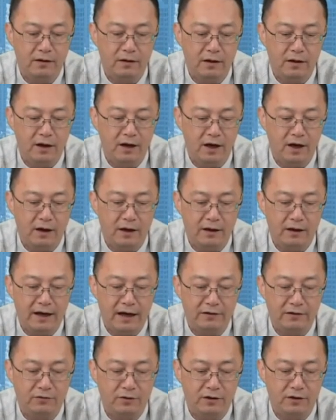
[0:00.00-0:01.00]

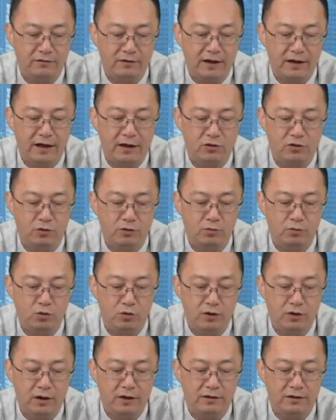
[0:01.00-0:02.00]
As for their financial
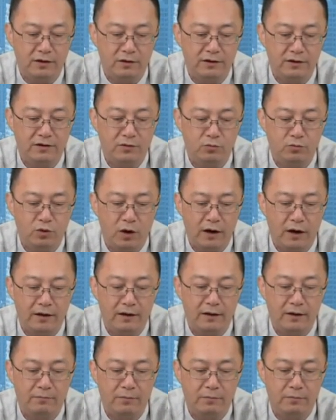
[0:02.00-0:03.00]
report, there isn't one,
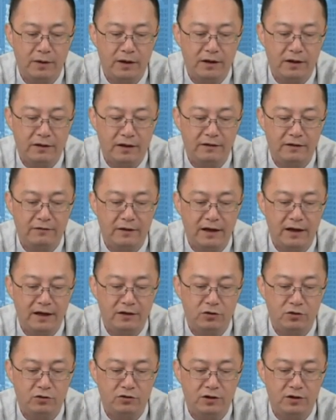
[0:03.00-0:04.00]
but because their
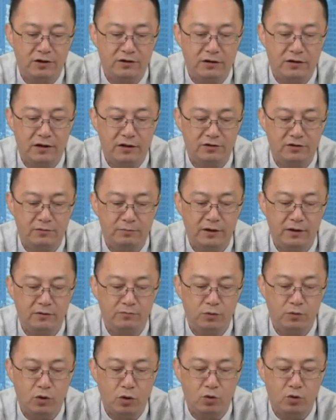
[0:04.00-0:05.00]
financials are considered to be
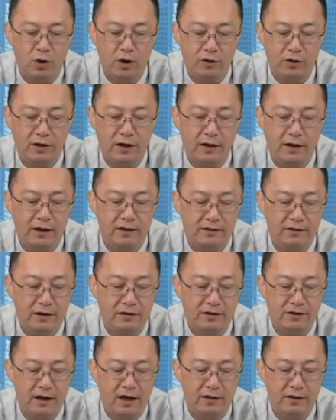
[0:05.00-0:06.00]
of poor quality, their
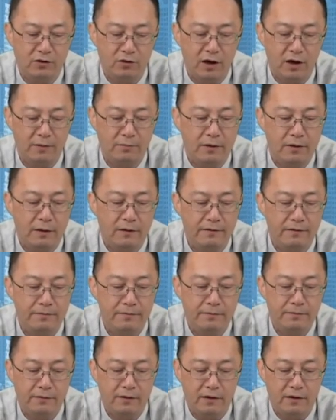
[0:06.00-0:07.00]
stock dropped.
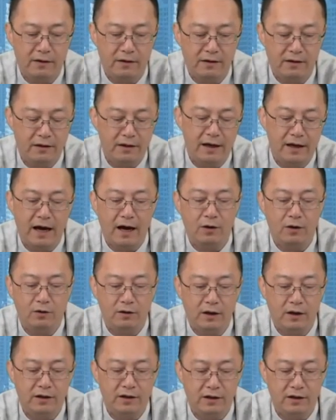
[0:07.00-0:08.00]
Now,
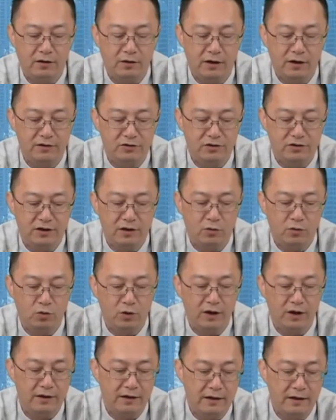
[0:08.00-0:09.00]
another interesting
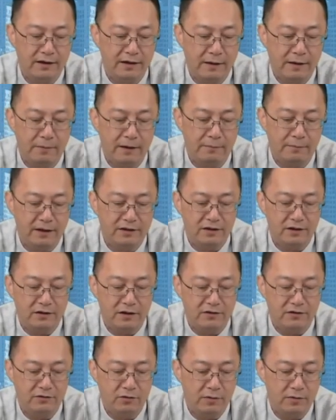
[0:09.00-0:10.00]
one, let me mention
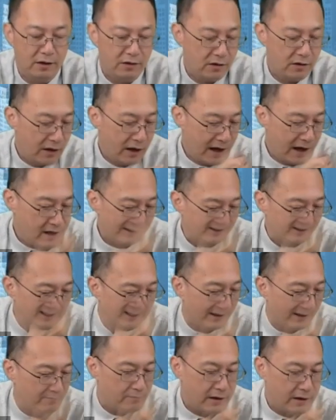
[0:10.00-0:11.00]
this from yesterday,
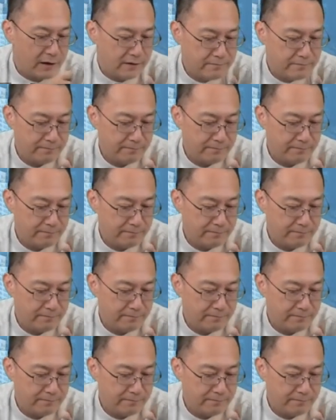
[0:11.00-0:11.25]
Halliburton.